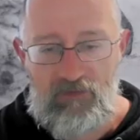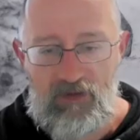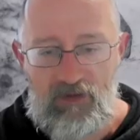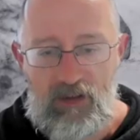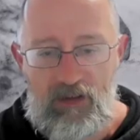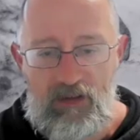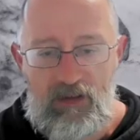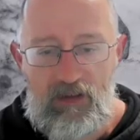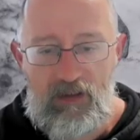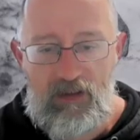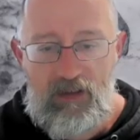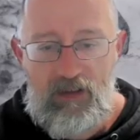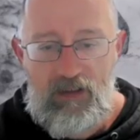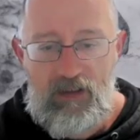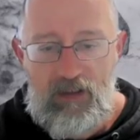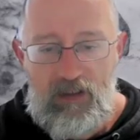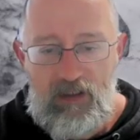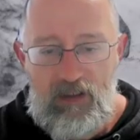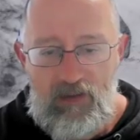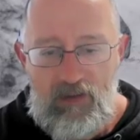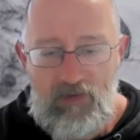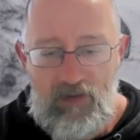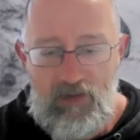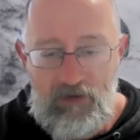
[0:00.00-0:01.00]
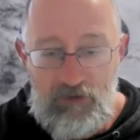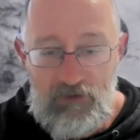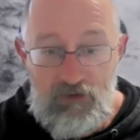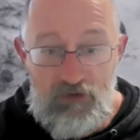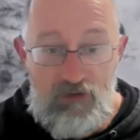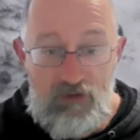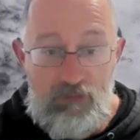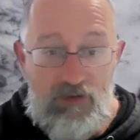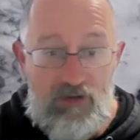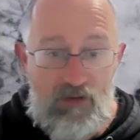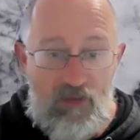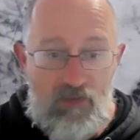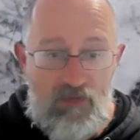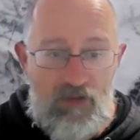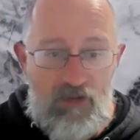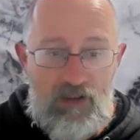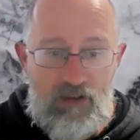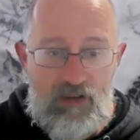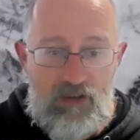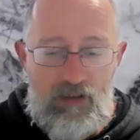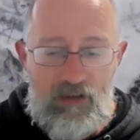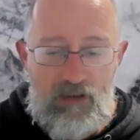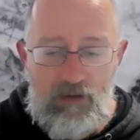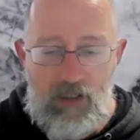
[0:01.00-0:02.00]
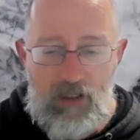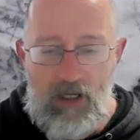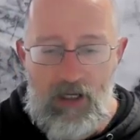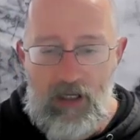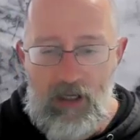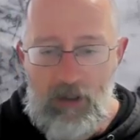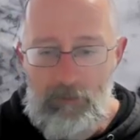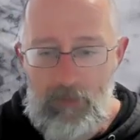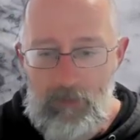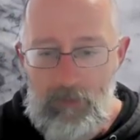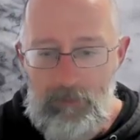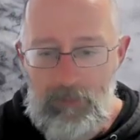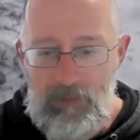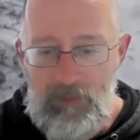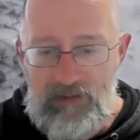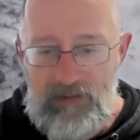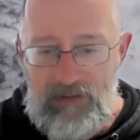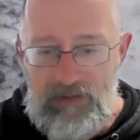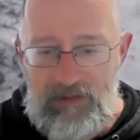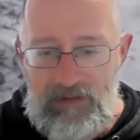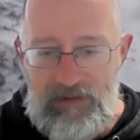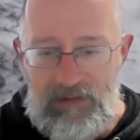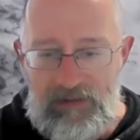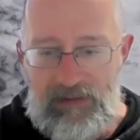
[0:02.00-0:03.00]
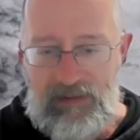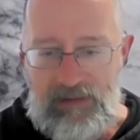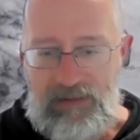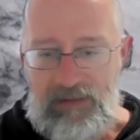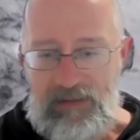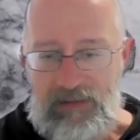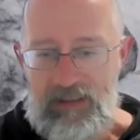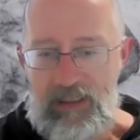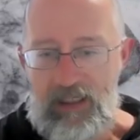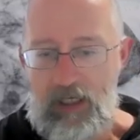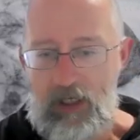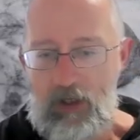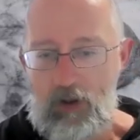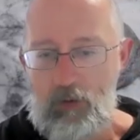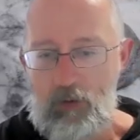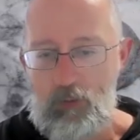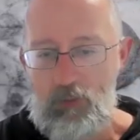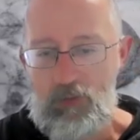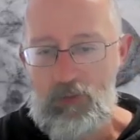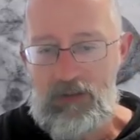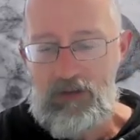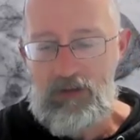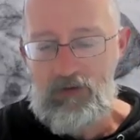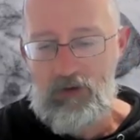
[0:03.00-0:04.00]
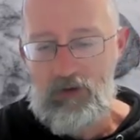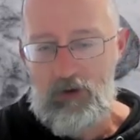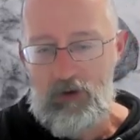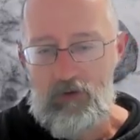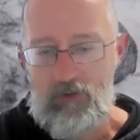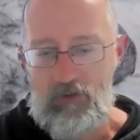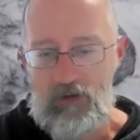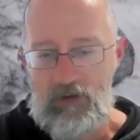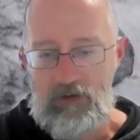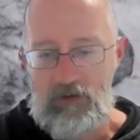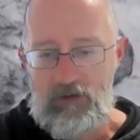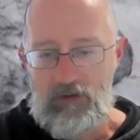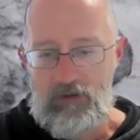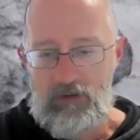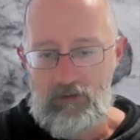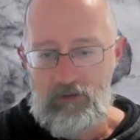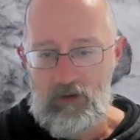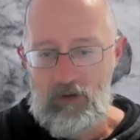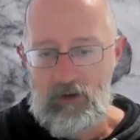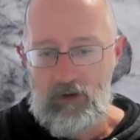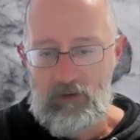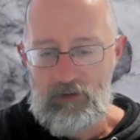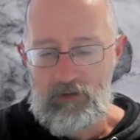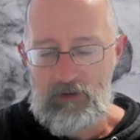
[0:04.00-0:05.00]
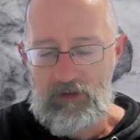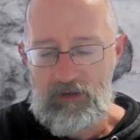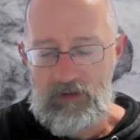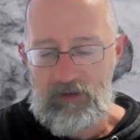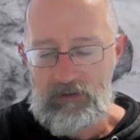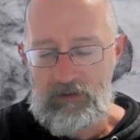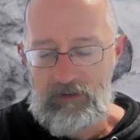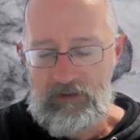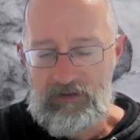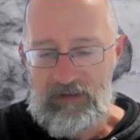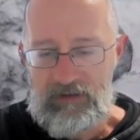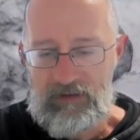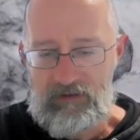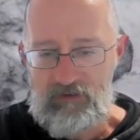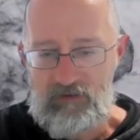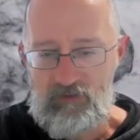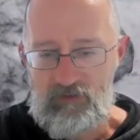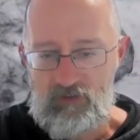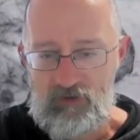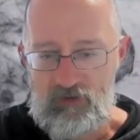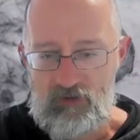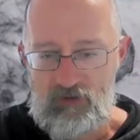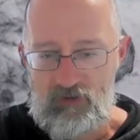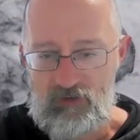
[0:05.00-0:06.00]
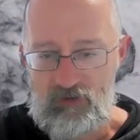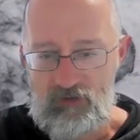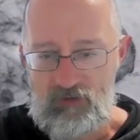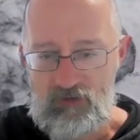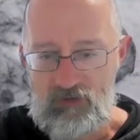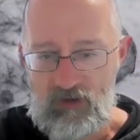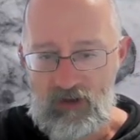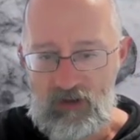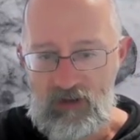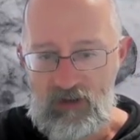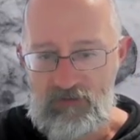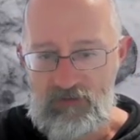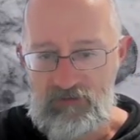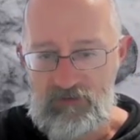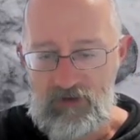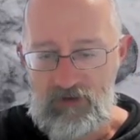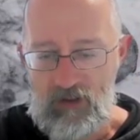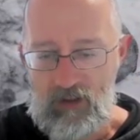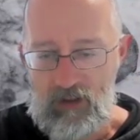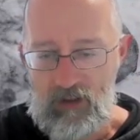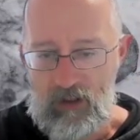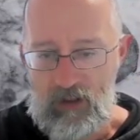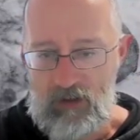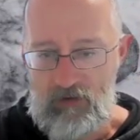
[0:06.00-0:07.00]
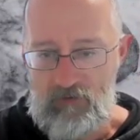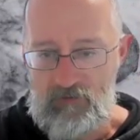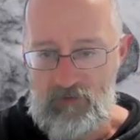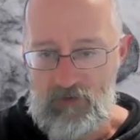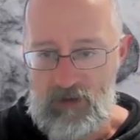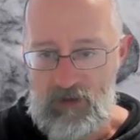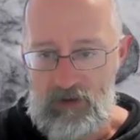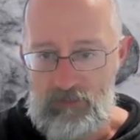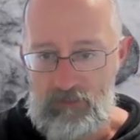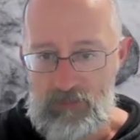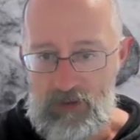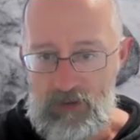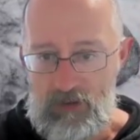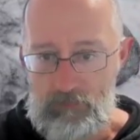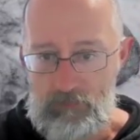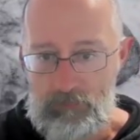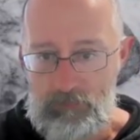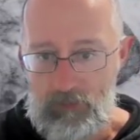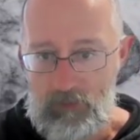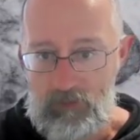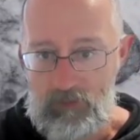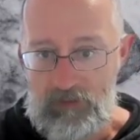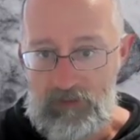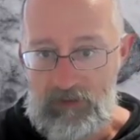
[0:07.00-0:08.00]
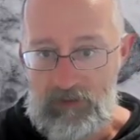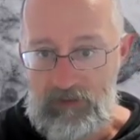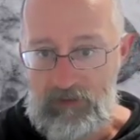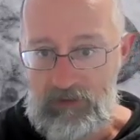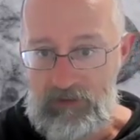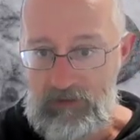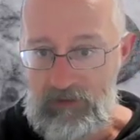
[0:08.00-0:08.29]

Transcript: that. That used to be the thinking, but now we know that like connective tissue does have a metabolic